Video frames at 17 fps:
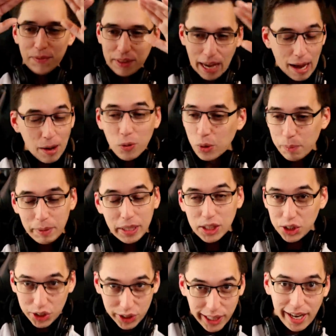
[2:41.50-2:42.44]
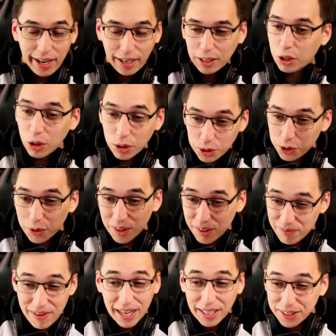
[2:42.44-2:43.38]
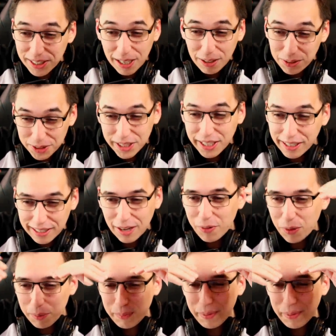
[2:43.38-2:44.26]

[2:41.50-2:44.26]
That would be sick. Could you imagine how sick that would